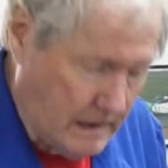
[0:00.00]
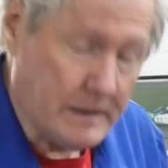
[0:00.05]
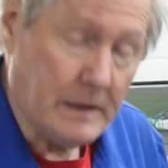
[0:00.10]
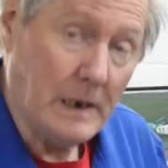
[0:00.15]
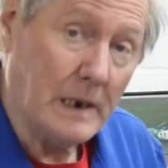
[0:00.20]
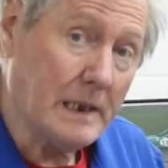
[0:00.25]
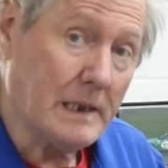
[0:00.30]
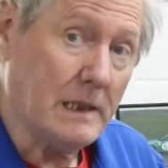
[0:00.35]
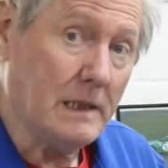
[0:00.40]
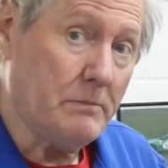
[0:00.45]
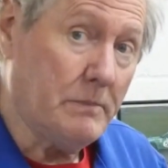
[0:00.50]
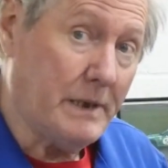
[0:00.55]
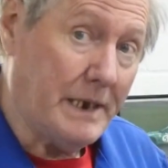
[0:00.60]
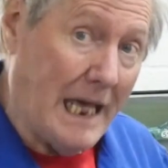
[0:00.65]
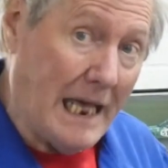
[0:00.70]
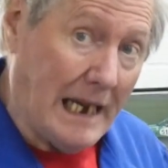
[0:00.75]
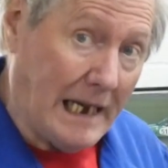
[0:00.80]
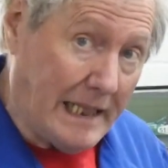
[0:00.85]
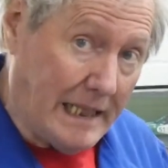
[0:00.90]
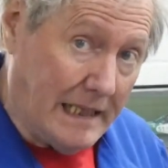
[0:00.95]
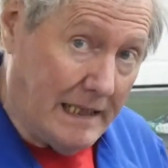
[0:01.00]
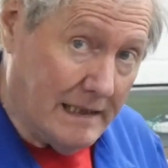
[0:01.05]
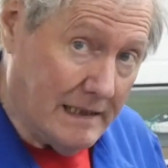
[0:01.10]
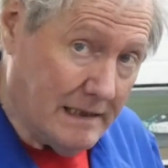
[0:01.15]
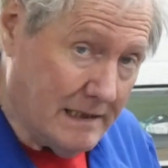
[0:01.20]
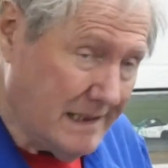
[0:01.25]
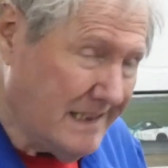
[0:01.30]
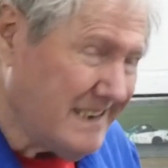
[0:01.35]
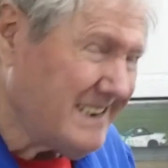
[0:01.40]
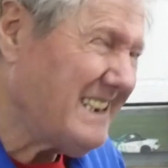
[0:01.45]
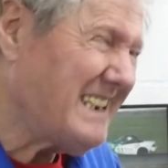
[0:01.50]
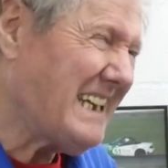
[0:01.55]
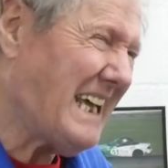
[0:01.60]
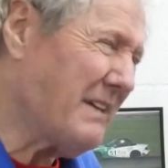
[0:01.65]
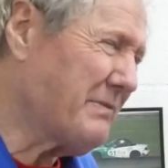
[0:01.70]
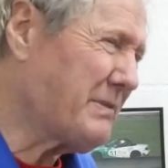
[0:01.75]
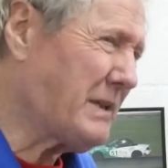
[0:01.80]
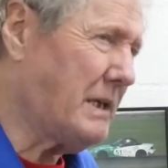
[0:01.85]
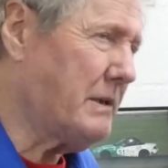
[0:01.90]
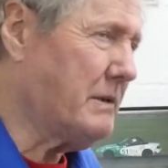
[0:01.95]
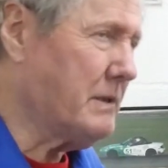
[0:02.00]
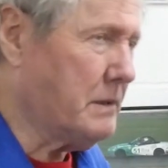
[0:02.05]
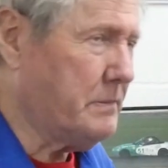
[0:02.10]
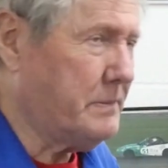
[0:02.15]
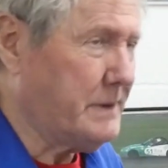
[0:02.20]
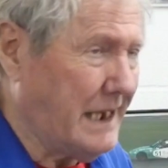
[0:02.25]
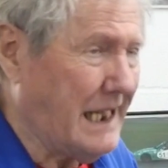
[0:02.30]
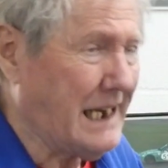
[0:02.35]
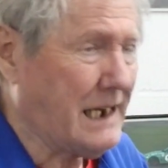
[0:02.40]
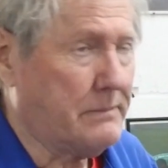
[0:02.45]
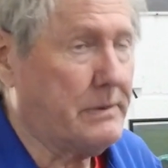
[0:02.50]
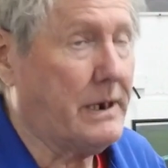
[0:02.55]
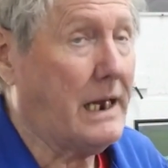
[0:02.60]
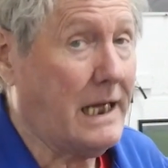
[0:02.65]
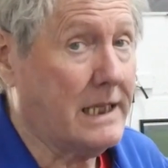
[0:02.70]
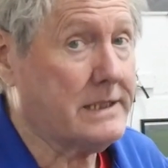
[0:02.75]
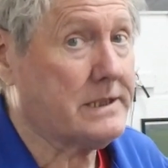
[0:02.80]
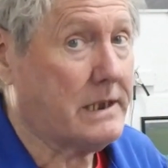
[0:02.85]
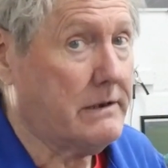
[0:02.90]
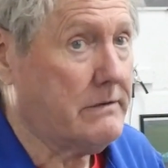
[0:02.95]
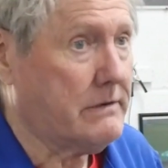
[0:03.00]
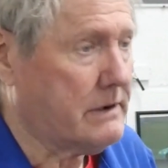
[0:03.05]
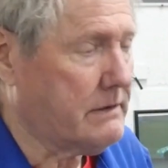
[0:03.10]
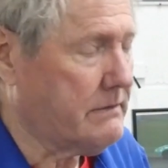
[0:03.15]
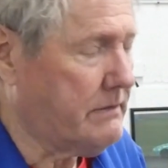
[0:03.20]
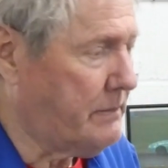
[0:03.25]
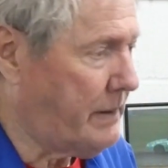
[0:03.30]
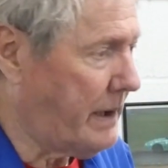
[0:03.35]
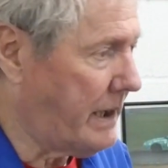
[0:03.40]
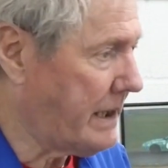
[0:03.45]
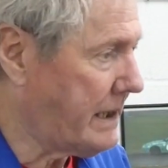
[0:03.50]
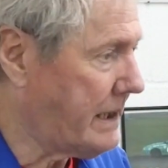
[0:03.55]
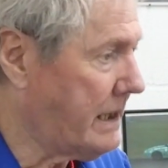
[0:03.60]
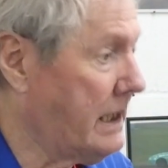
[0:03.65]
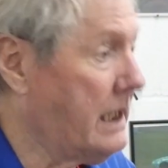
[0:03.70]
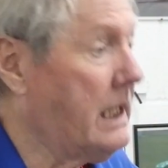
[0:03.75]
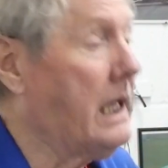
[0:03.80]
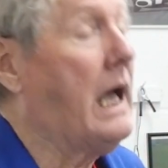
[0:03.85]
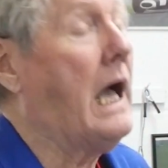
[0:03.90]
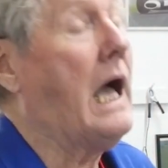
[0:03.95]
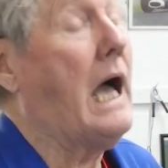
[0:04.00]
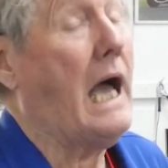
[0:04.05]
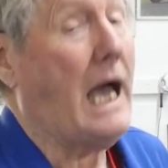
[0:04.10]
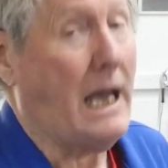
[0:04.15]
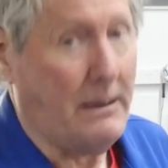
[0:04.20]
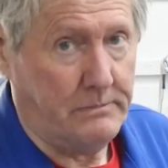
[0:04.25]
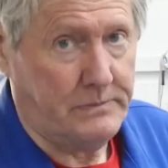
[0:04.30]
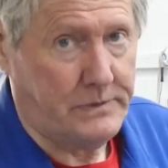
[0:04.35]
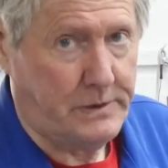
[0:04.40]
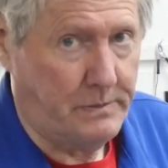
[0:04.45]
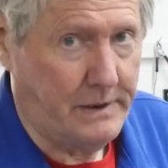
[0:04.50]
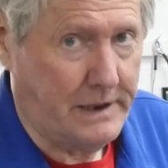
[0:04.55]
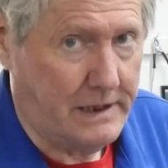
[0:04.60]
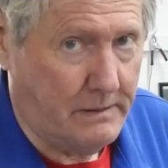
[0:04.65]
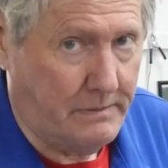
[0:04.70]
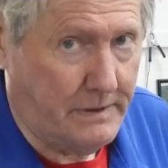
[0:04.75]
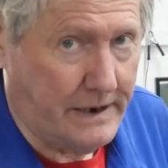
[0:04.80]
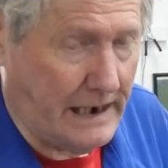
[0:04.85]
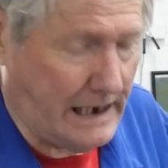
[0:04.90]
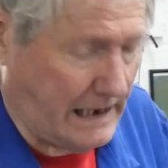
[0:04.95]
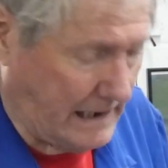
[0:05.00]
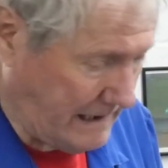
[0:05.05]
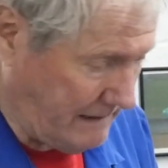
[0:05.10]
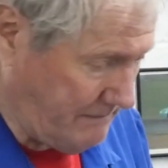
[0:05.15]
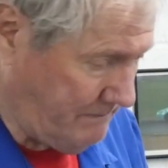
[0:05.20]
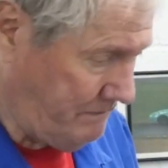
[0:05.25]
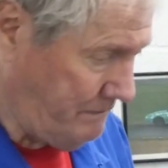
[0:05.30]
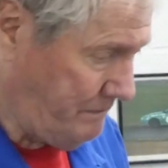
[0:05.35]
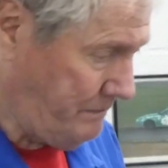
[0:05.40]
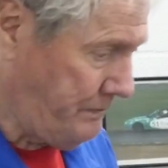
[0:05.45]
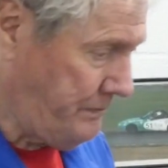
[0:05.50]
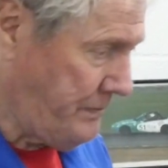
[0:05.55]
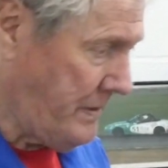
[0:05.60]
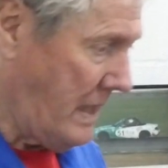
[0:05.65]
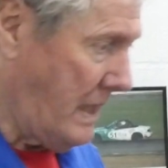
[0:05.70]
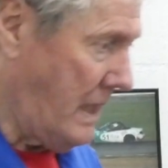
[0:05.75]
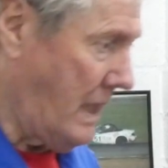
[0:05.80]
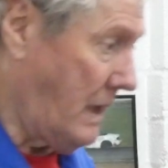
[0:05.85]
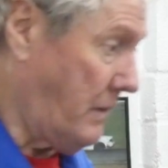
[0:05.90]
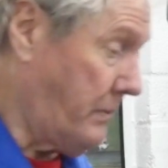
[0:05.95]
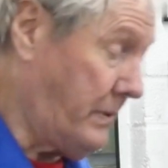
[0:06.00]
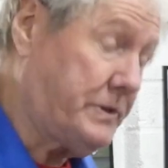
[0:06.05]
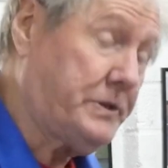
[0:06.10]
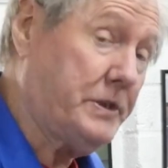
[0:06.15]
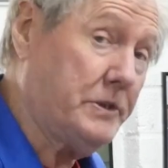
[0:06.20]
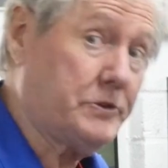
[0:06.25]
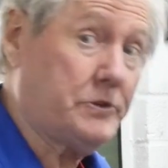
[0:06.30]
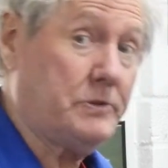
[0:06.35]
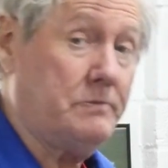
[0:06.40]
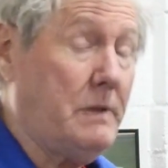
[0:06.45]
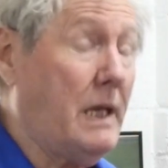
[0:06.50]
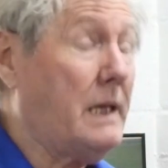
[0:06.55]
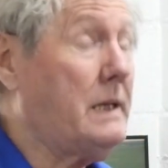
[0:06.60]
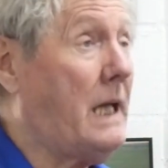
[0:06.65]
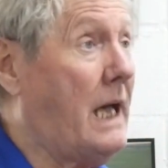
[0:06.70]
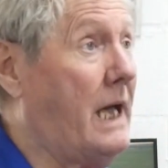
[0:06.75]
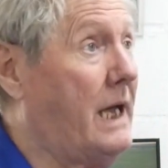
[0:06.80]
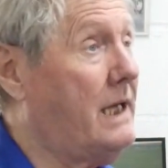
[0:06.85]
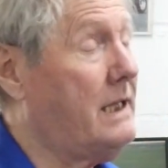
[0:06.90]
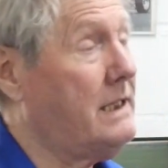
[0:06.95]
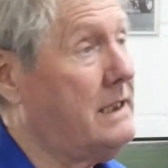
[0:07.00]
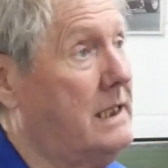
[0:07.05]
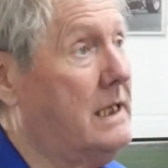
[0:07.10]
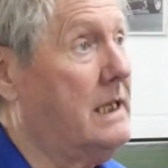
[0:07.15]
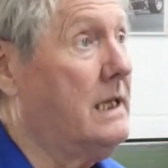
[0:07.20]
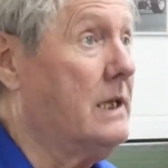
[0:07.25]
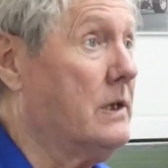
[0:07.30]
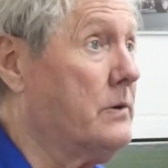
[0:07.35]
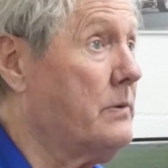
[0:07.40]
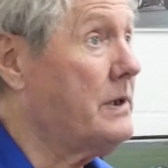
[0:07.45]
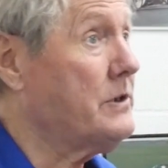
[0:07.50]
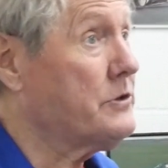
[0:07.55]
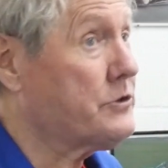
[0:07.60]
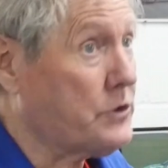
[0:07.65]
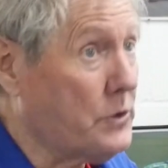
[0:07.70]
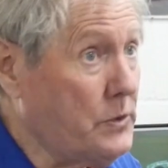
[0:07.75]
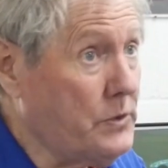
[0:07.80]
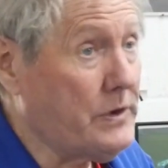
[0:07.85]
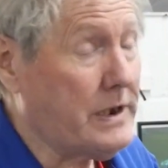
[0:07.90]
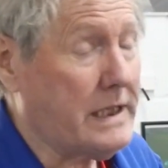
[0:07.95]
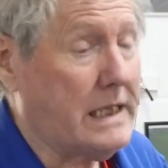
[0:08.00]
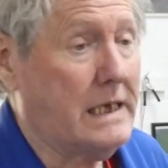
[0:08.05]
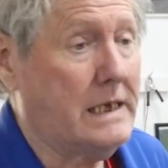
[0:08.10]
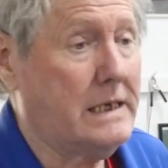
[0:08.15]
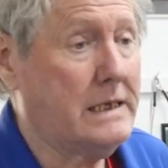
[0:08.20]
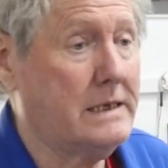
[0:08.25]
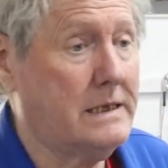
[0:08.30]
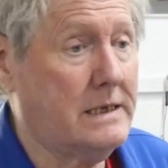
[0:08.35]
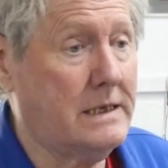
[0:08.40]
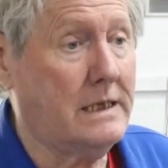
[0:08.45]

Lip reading: the little Benelli. Didn't have to get rid of the Benelli, but I had to get rid of a bike. Happened to be the Benelli, which is quite a story.